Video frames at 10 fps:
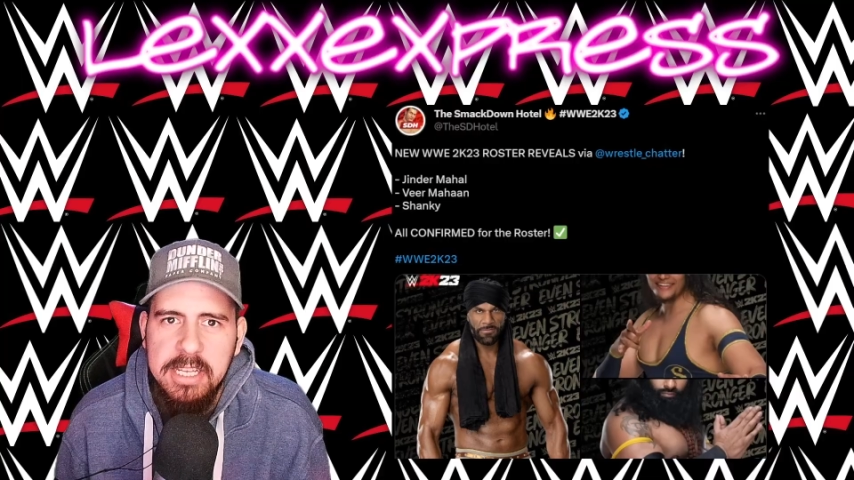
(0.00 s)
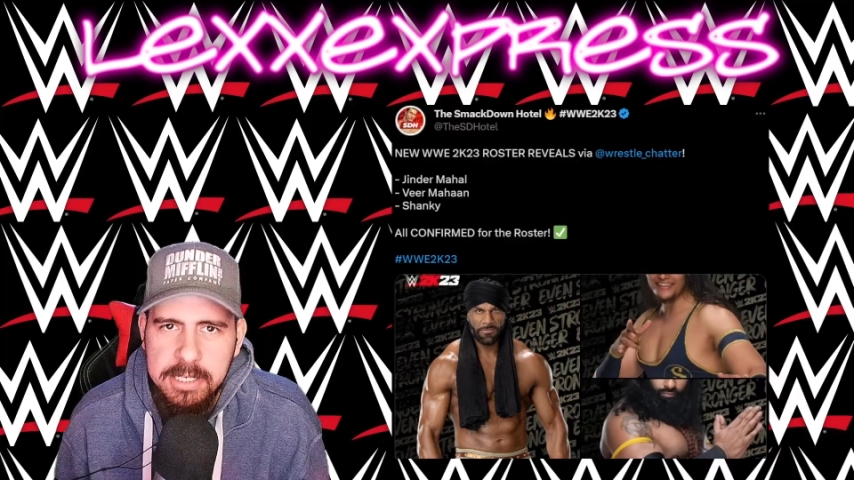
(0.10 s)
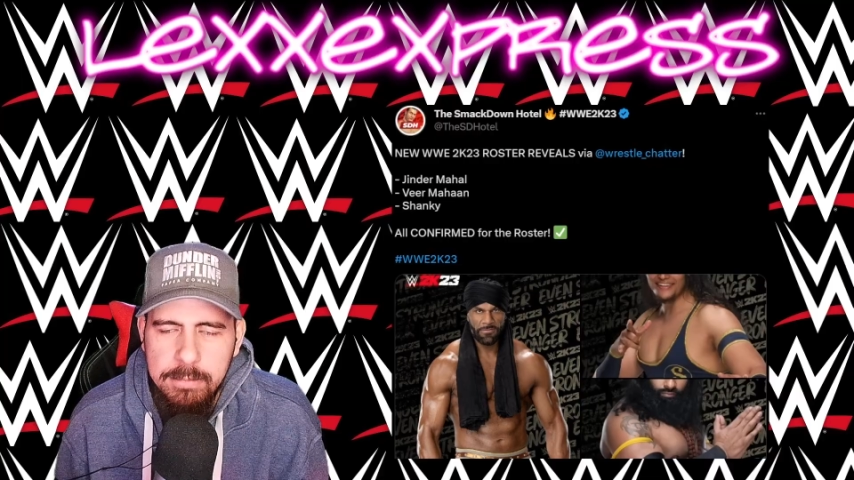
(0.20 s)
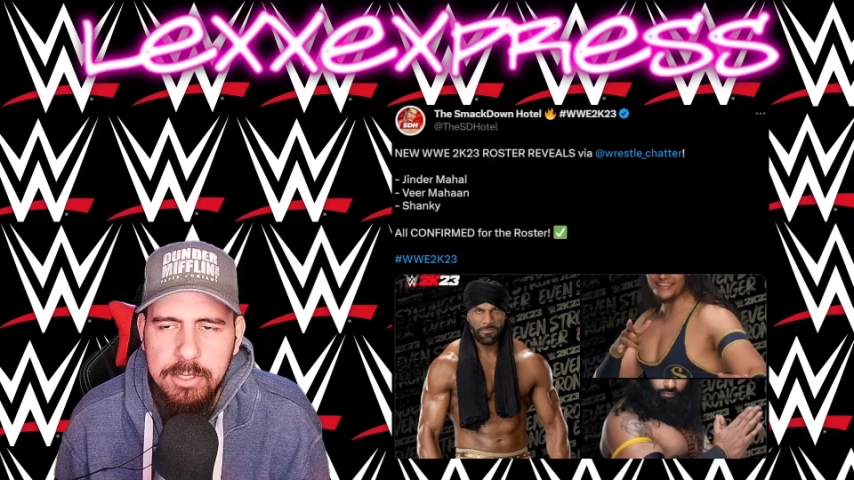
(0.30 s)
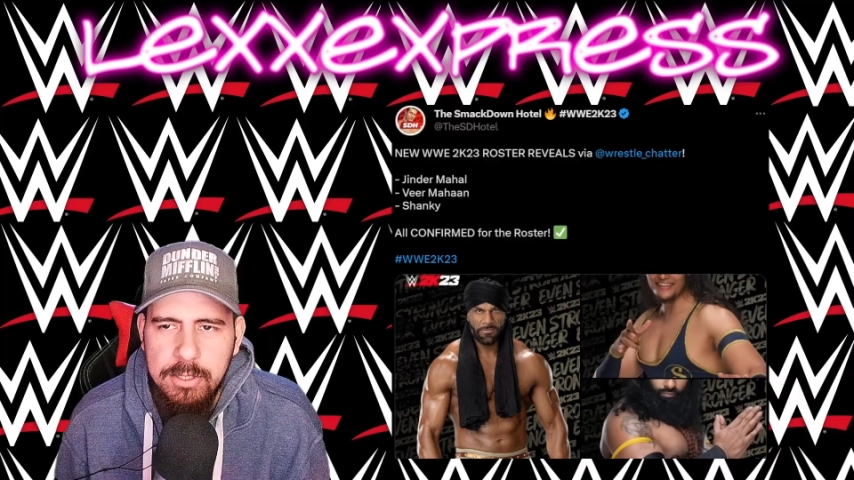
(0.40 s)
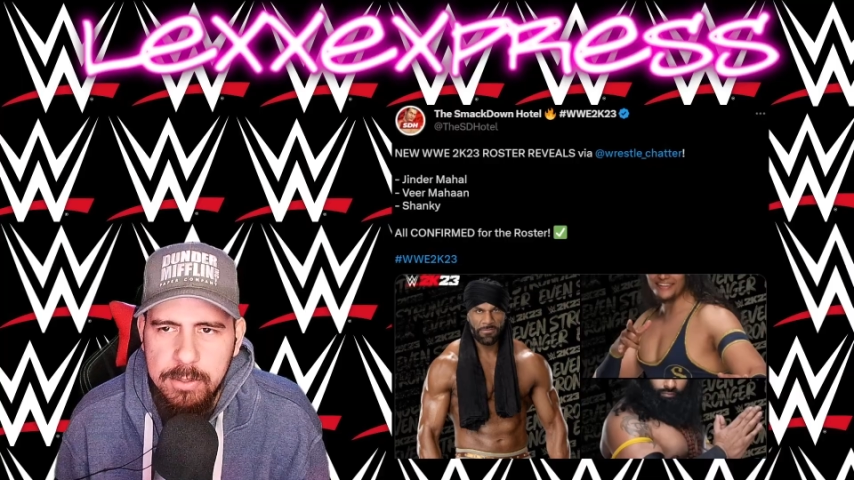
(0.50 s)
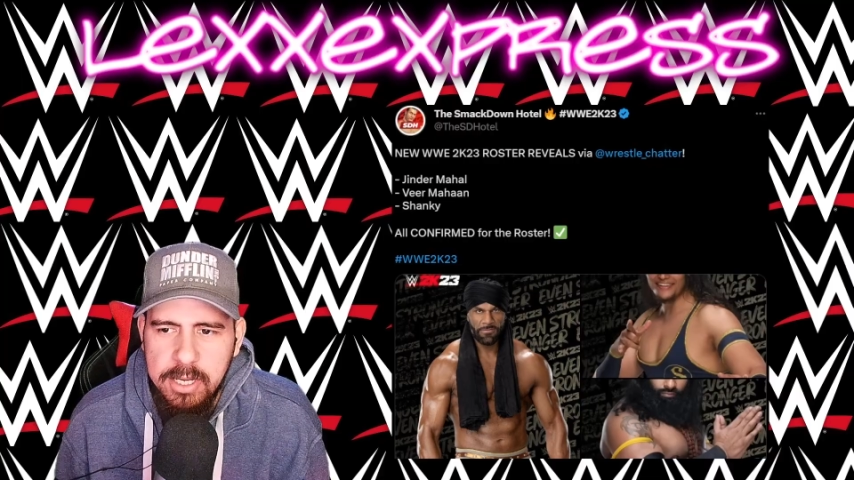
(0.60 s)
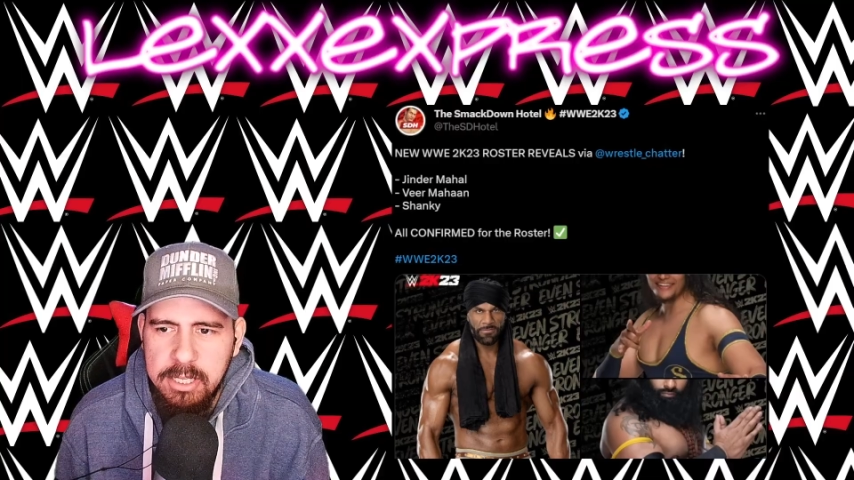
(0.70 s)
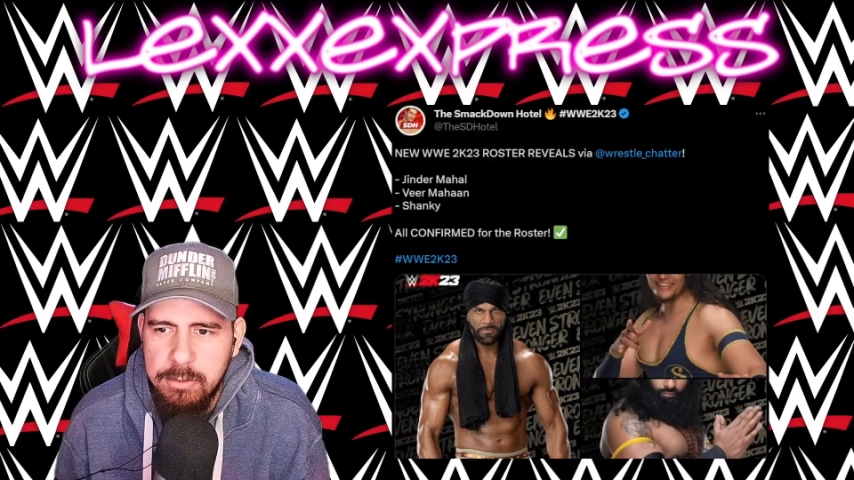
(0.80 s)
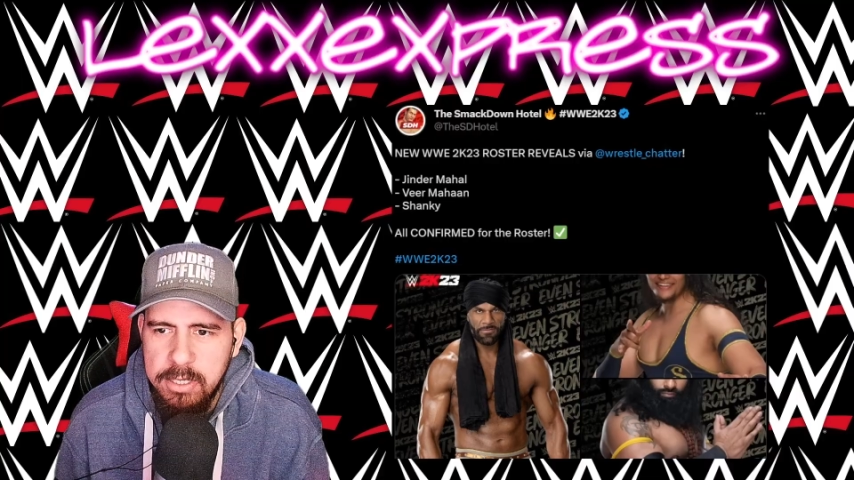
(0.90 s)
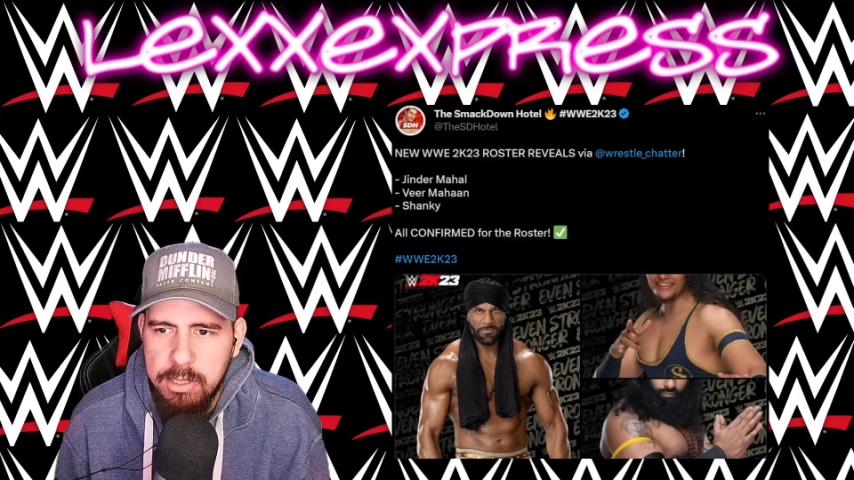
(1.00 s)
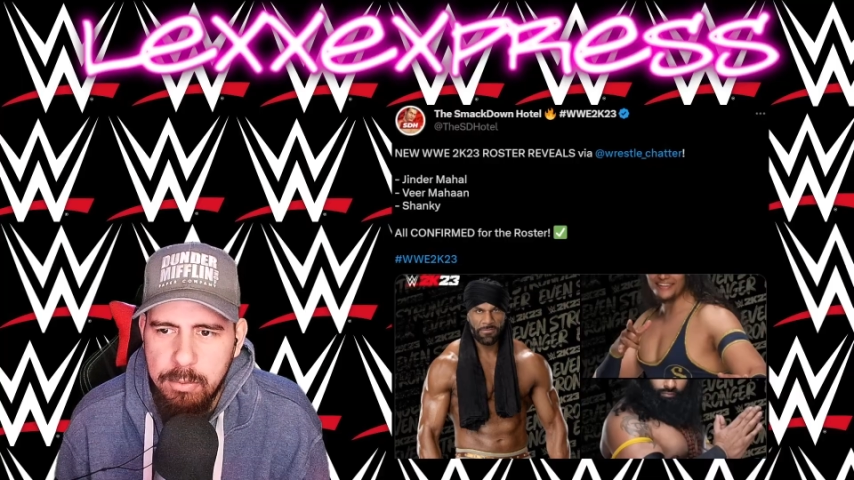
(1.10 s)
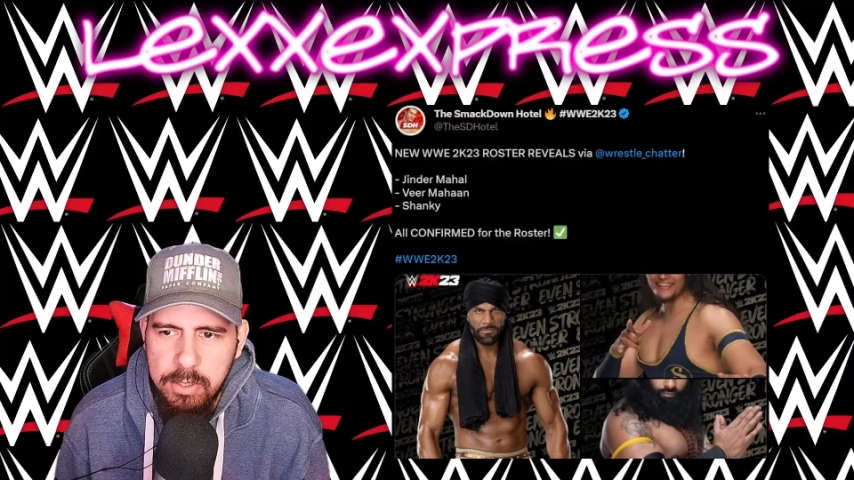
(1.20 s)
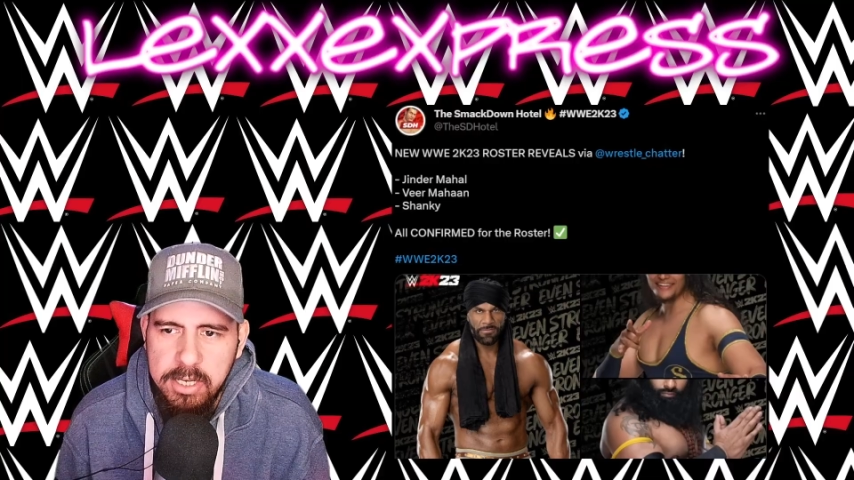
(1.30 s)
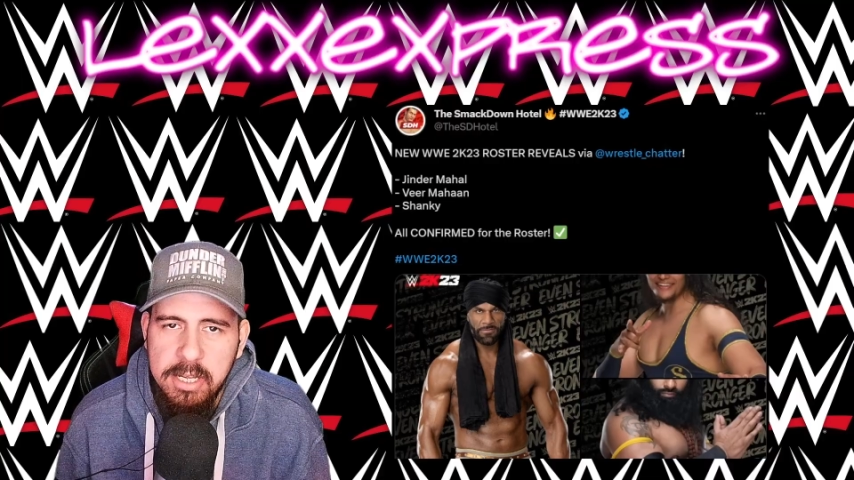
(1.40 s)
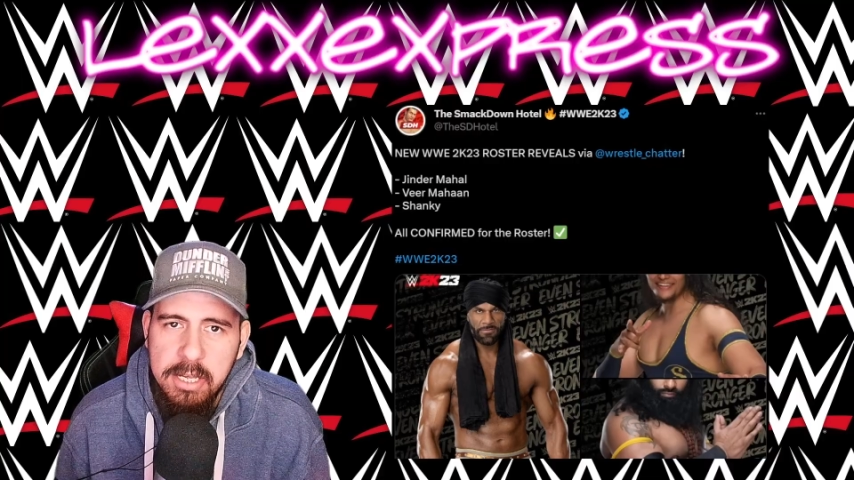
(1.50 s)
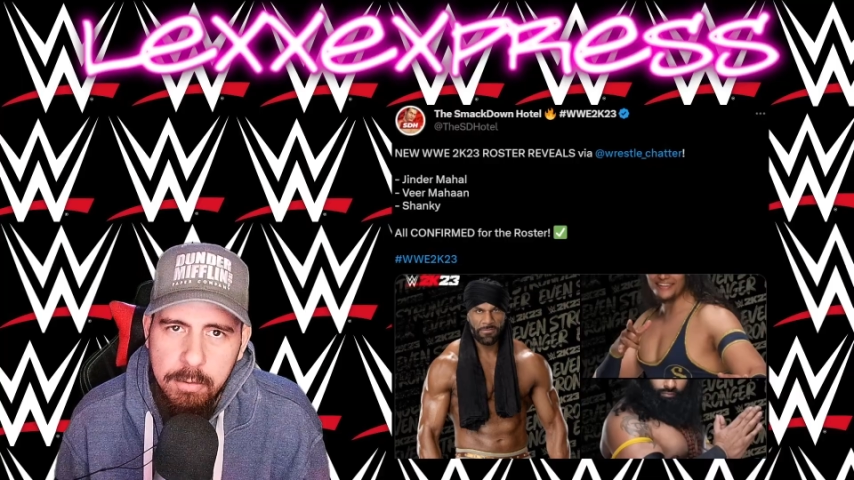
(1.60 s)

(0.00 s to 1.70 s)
come to 2K23.